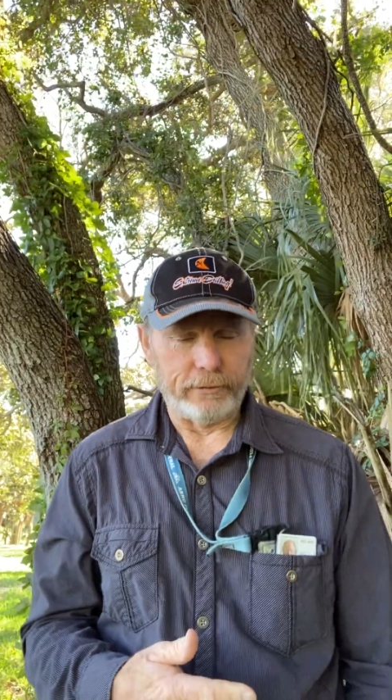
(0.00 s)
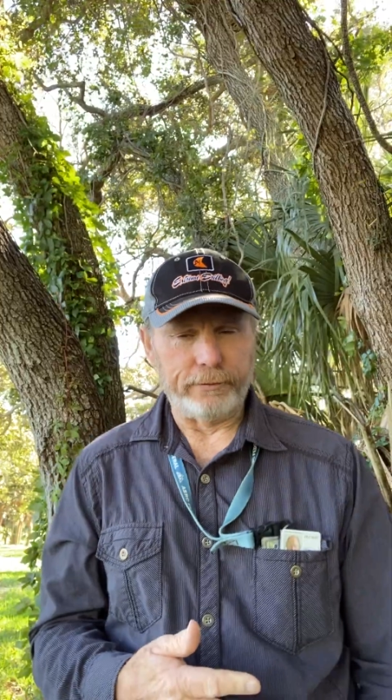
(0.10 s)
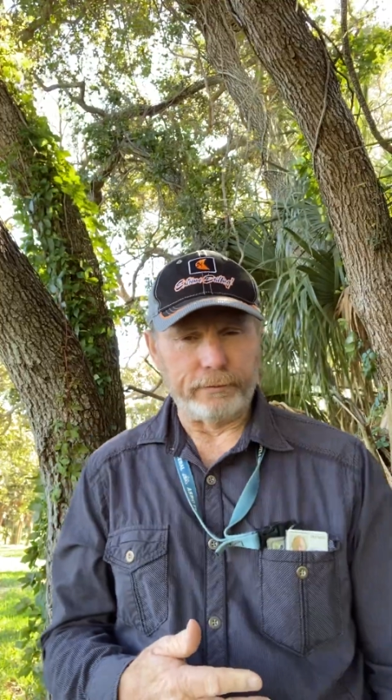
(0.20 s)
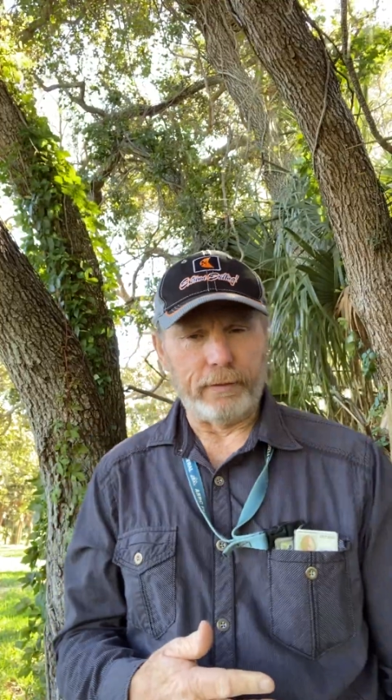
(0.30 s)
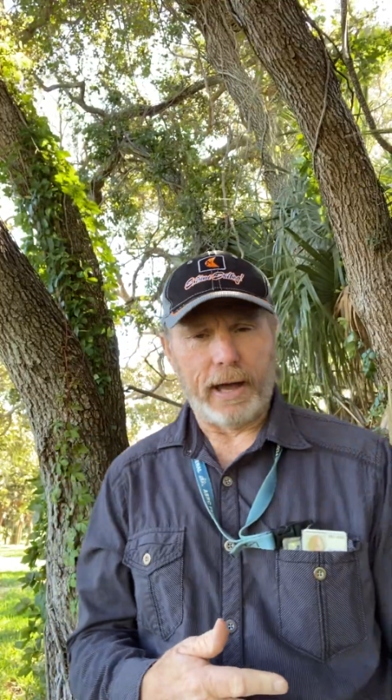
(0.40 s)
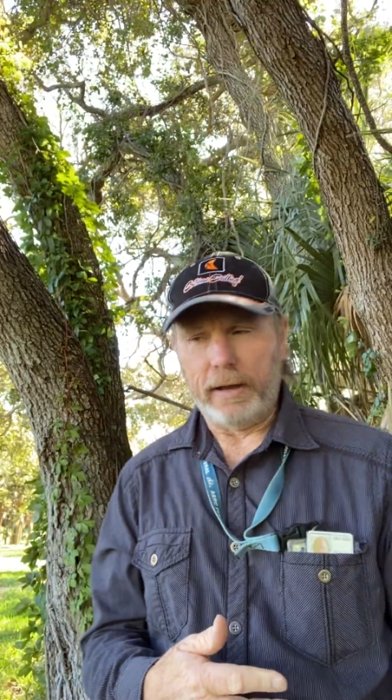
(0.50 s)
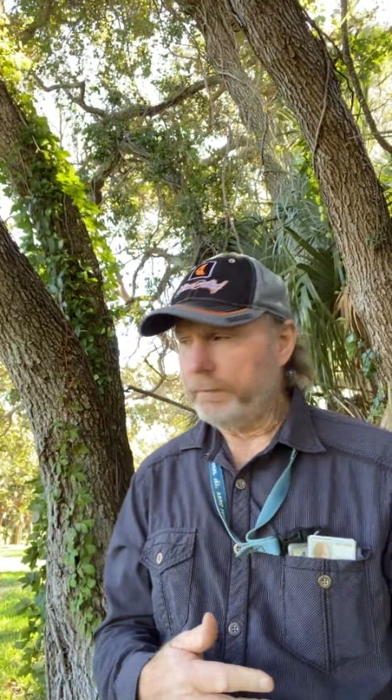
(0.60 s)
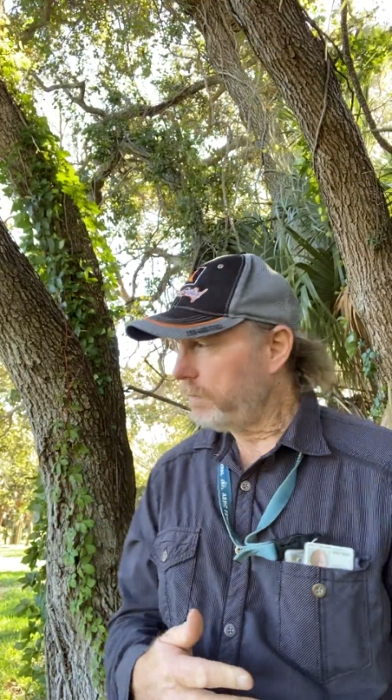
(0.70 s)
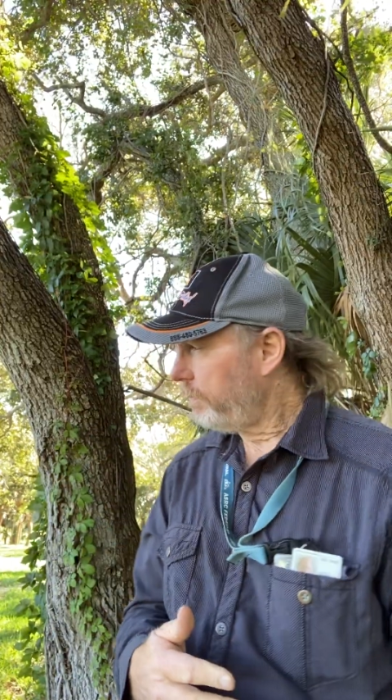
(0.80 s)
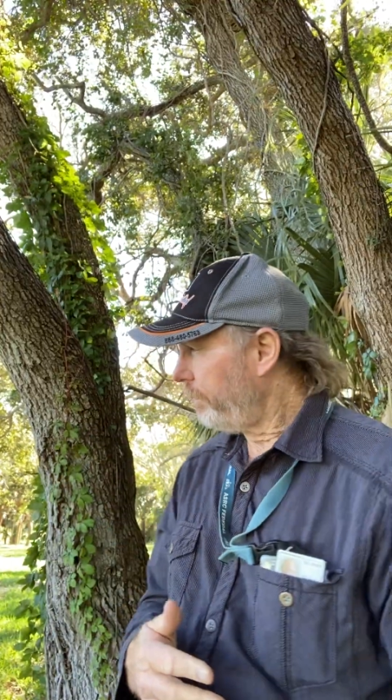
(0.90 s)
to survive.
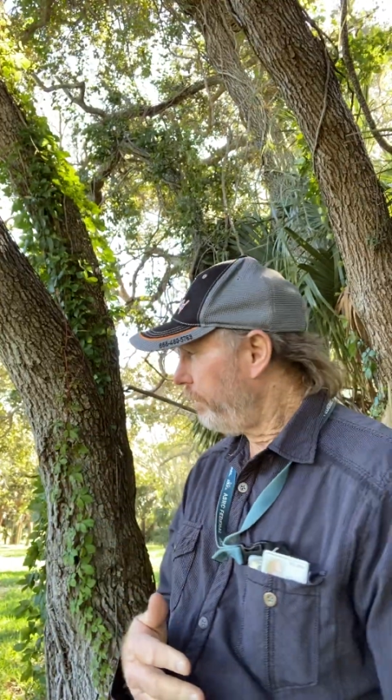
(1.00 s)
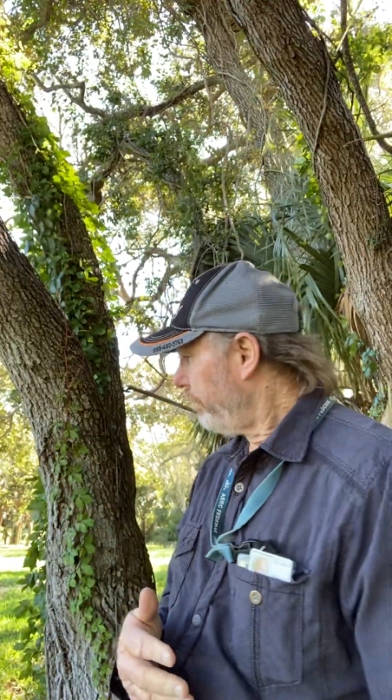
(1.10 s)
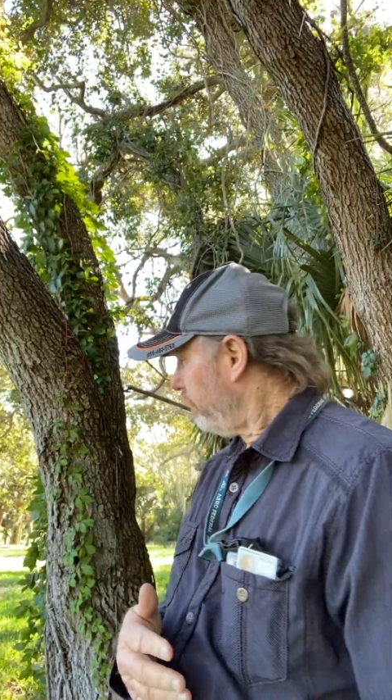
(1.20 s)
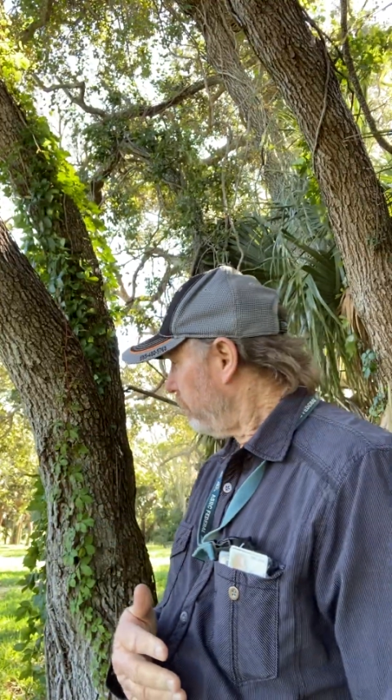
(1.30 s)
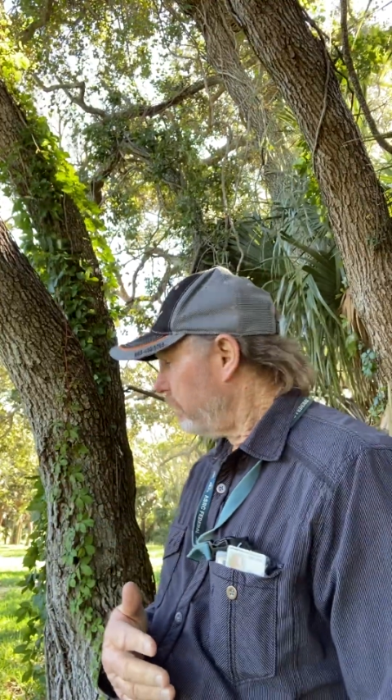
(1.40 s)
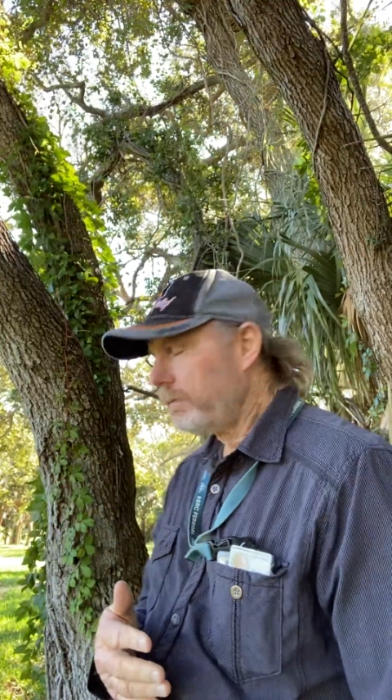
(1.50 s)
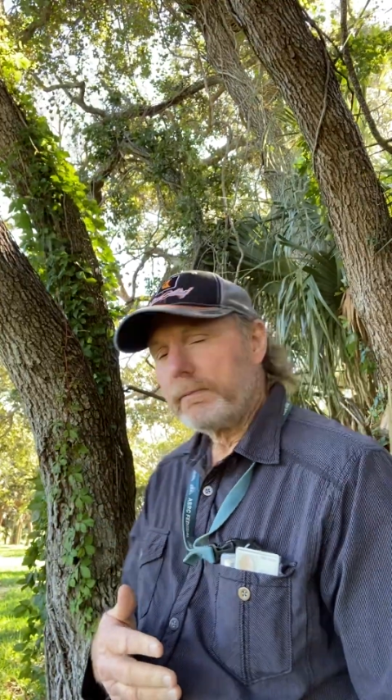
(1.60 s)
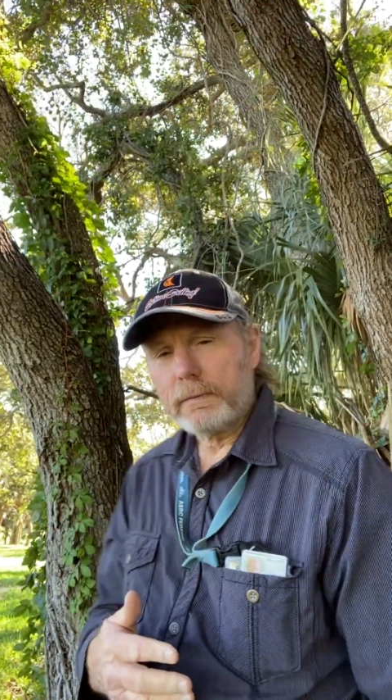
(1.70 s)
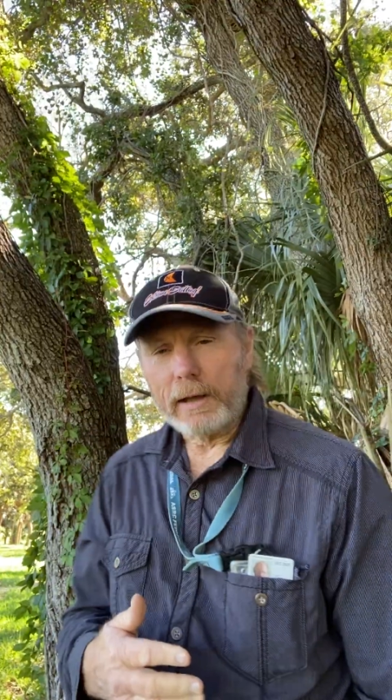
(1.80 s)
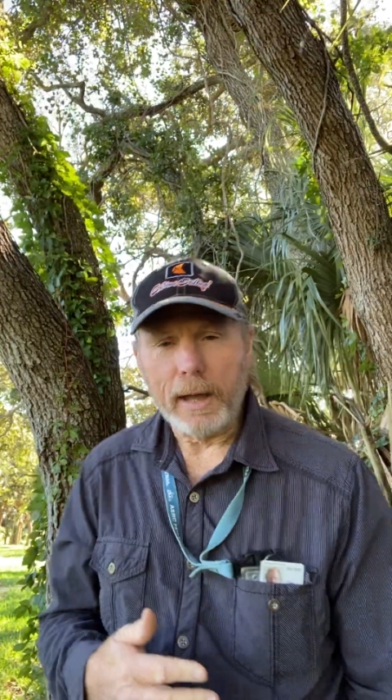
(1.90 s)

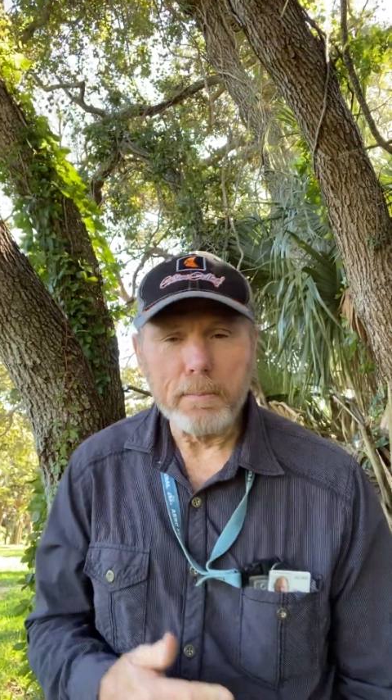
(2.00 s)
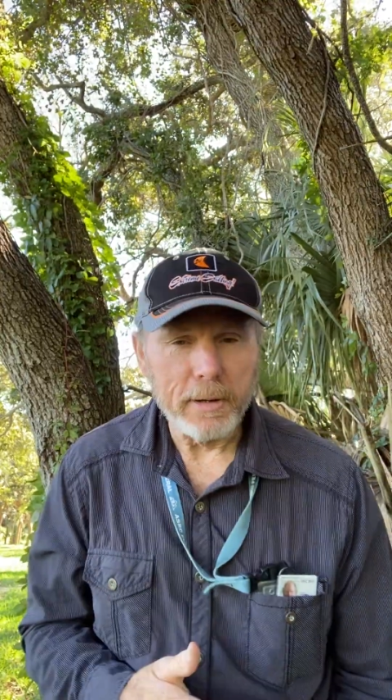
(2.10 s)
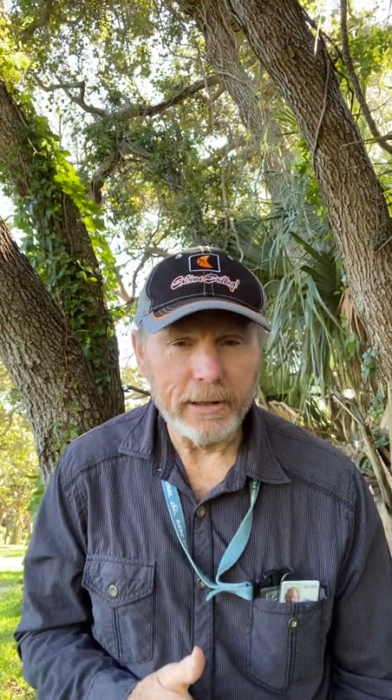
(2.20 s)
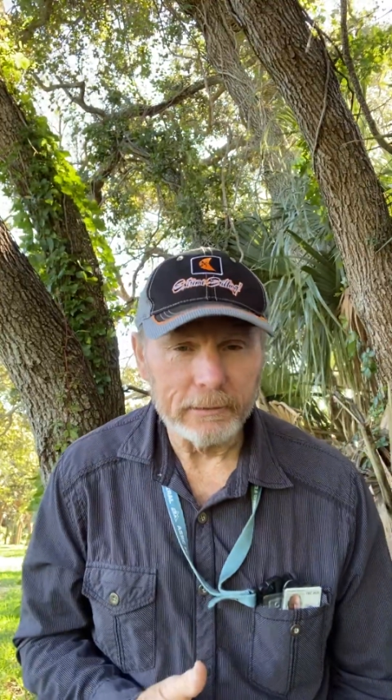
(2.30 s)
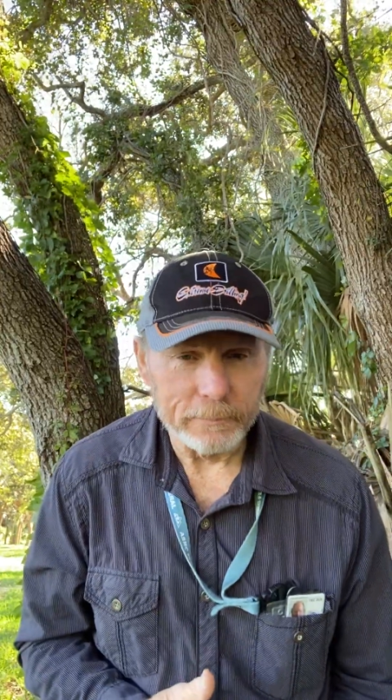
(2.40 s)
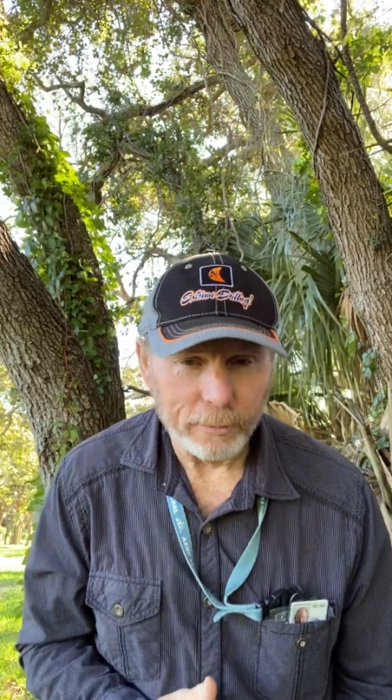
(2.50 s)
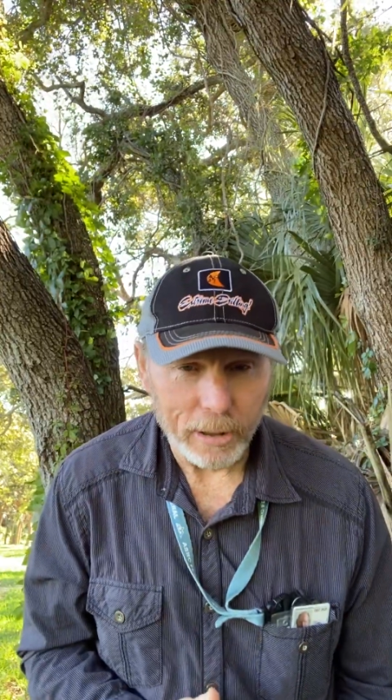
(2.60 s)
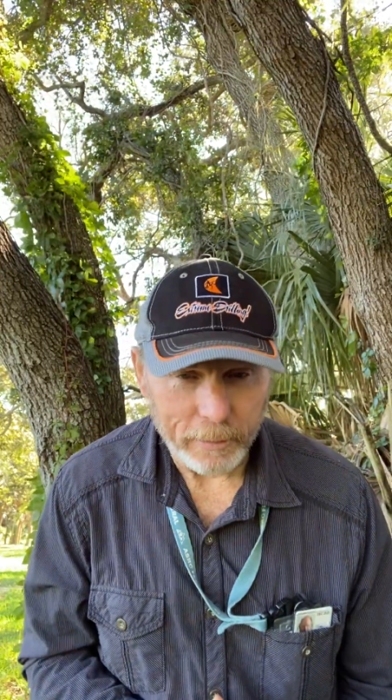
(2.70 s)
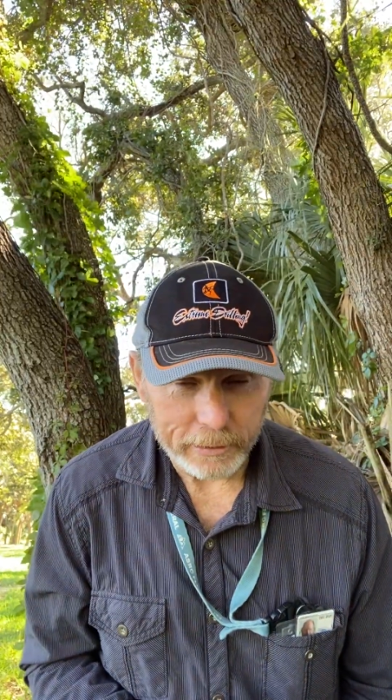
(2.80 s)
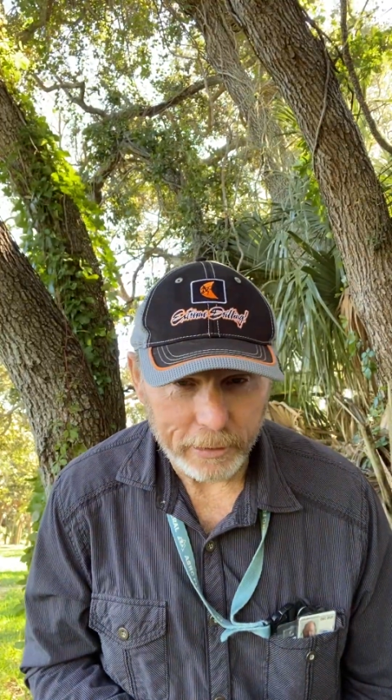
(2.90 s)
I immediately
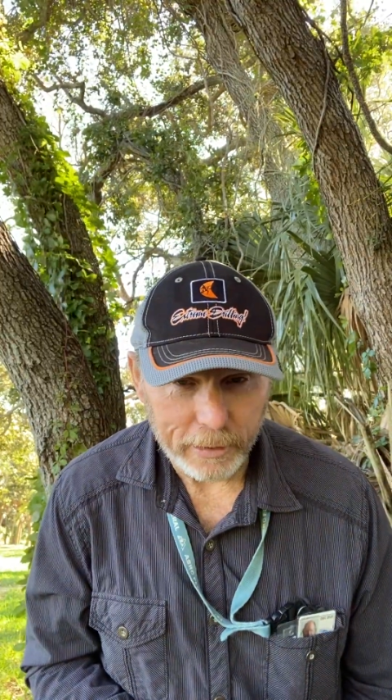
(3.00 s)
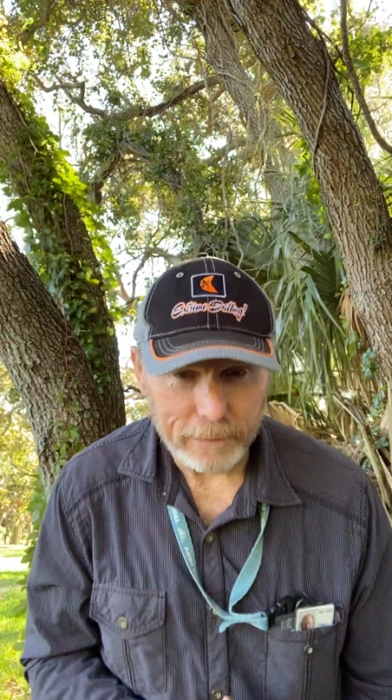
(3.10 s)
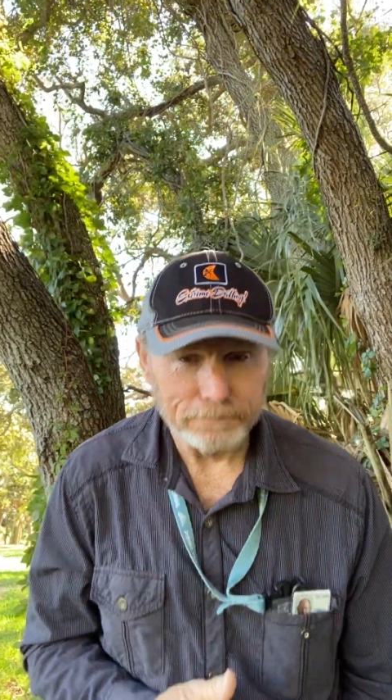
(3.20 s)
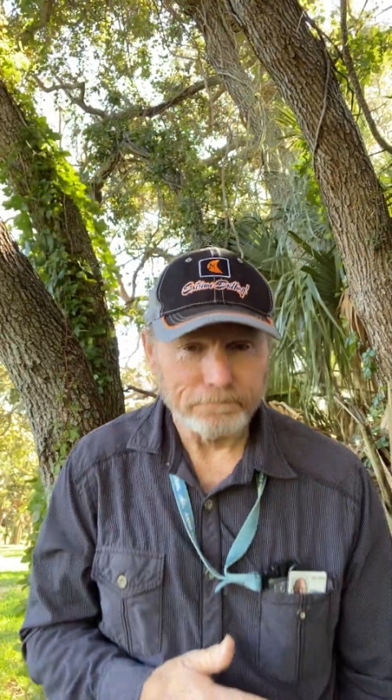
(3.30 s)
brought my gun up